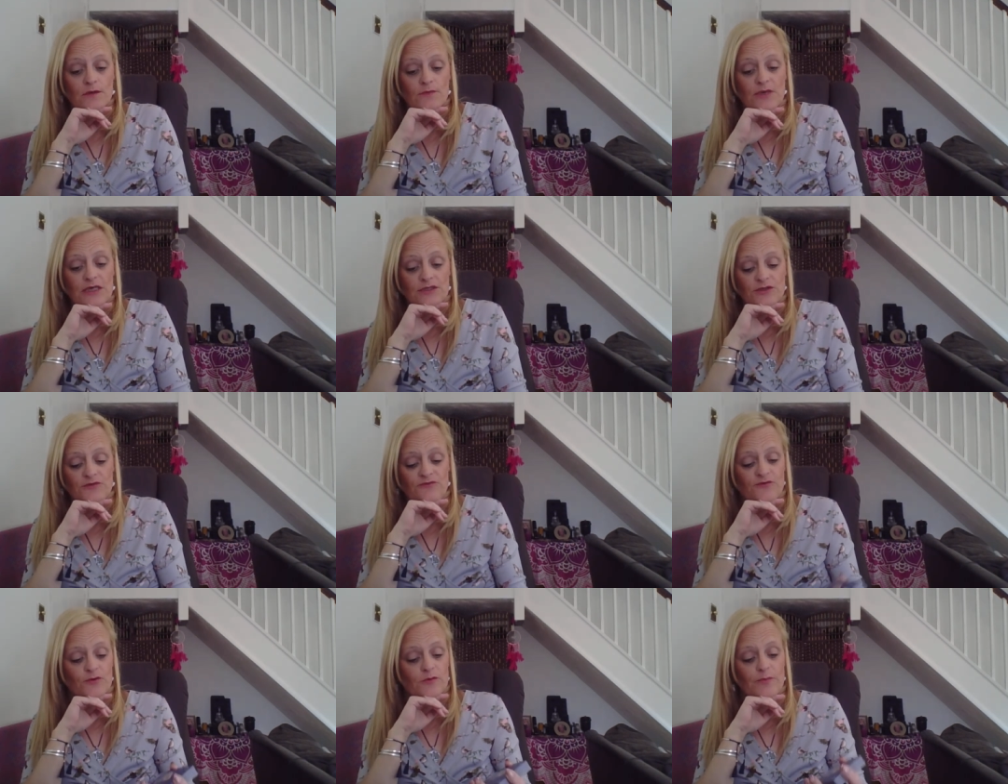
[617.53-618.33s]
But I do
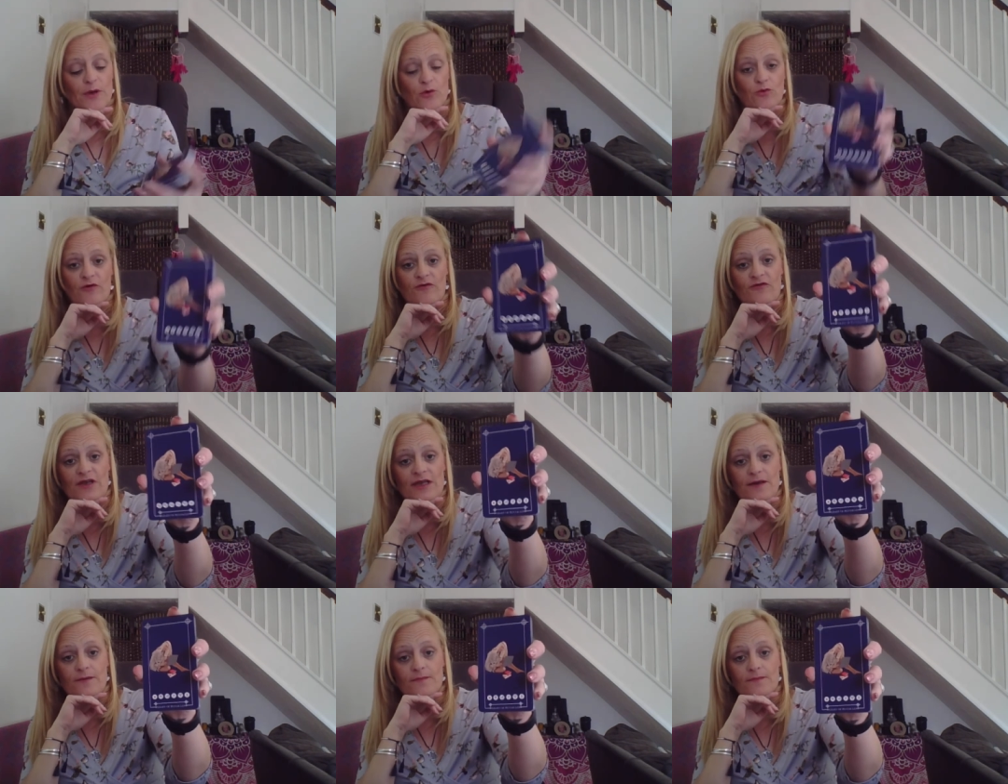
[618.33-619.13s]
feel the bulk of
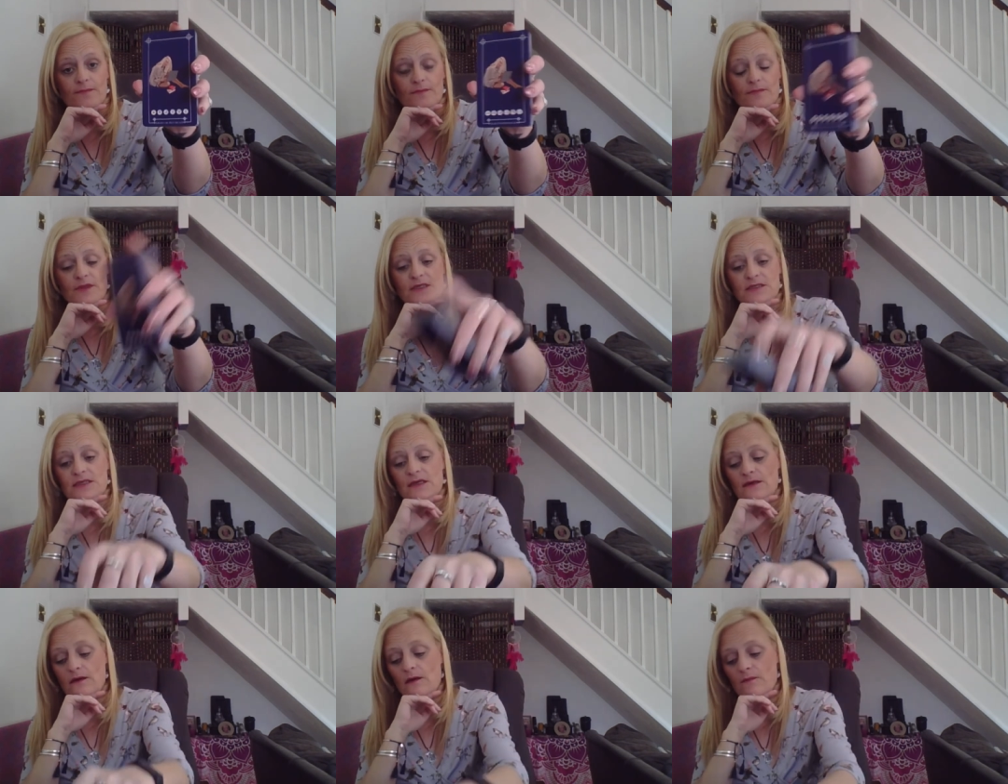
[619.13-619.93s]
it is
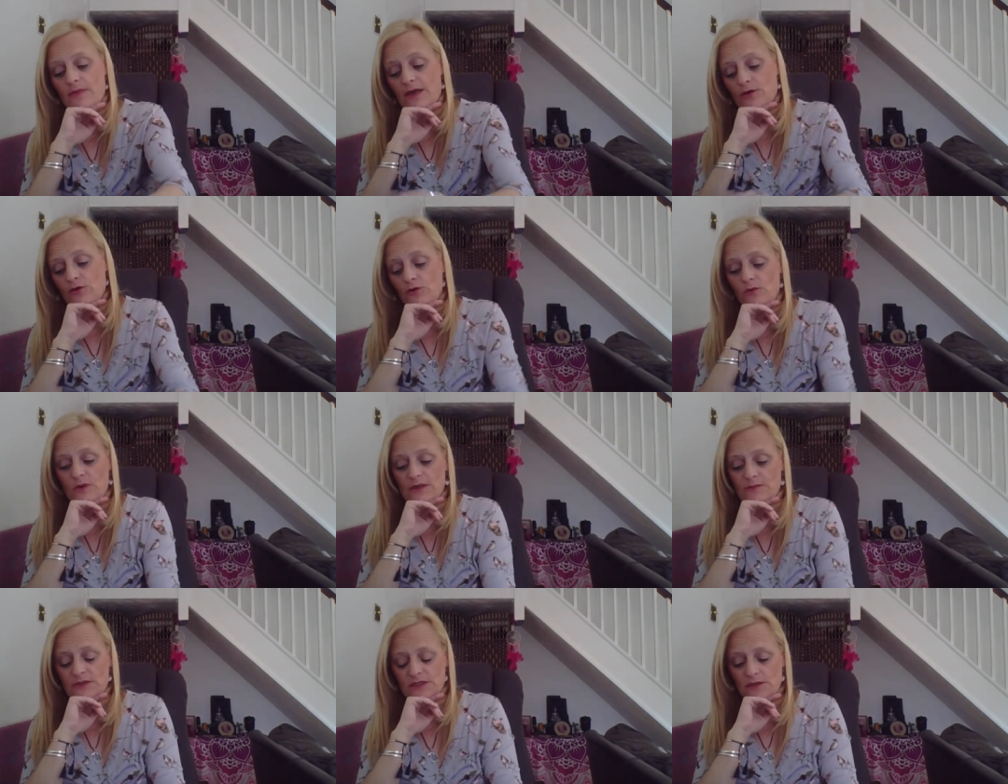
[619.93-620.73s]
going to come back your
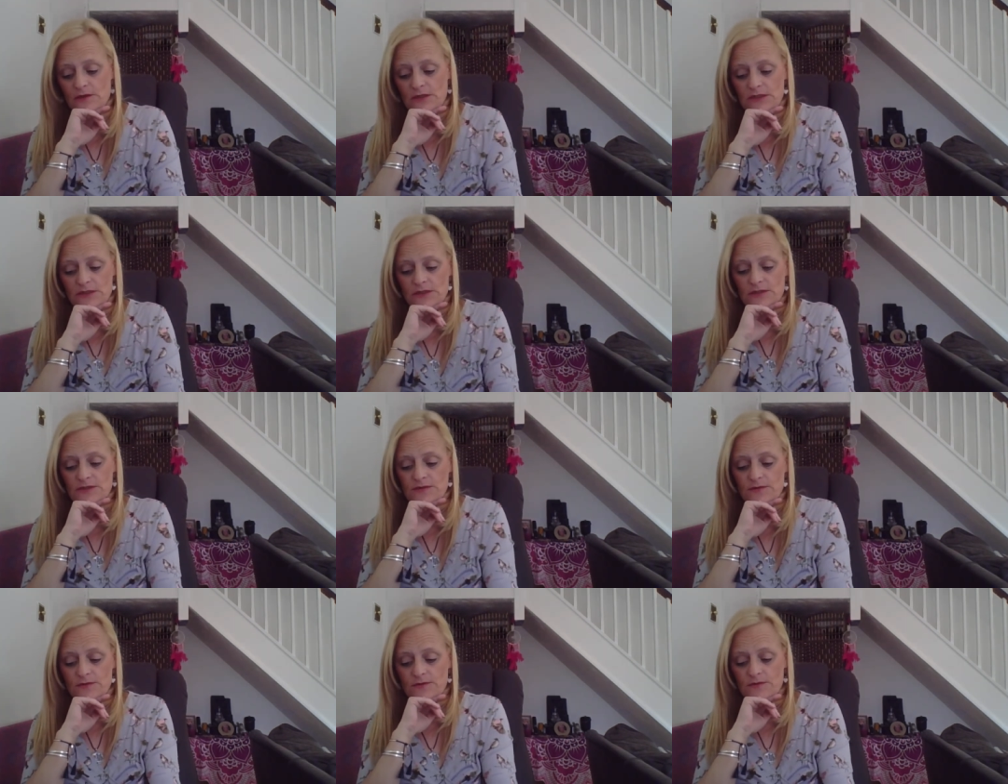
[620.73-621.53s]
way, my darlings.
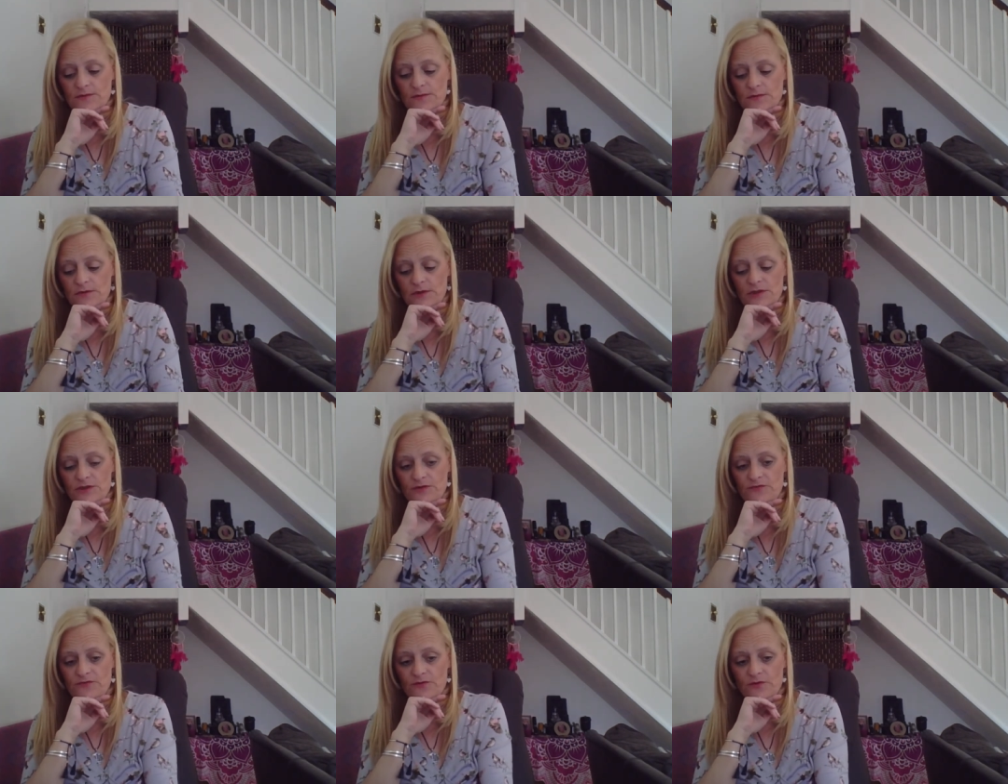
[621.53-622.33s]
I
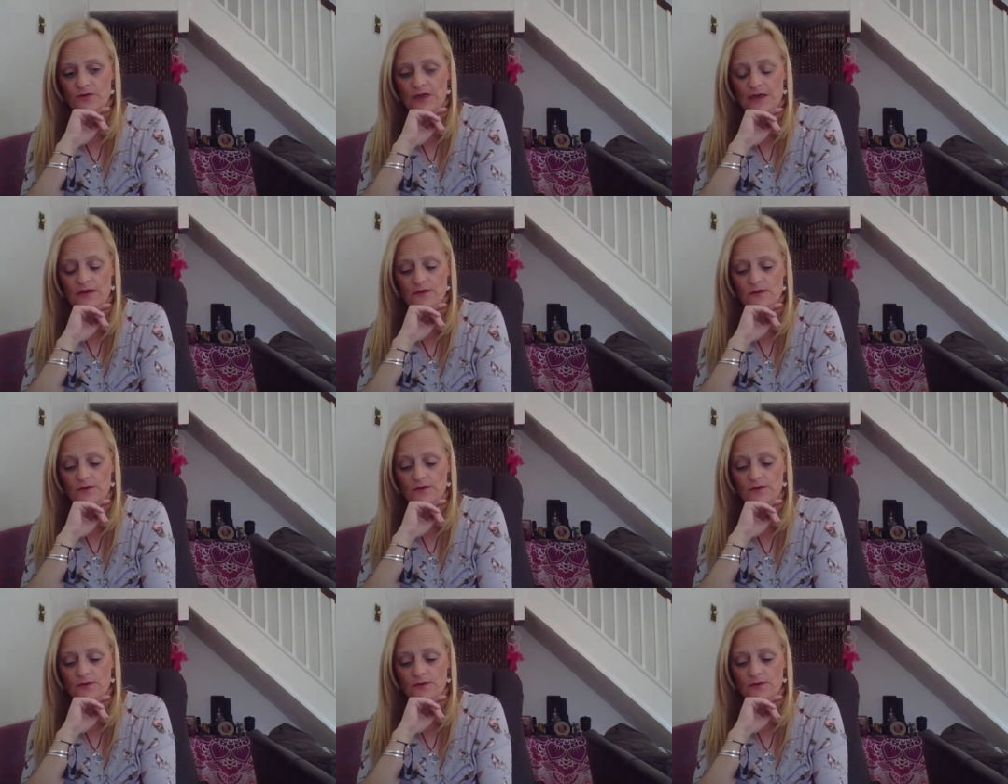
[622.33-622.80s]
do feel that.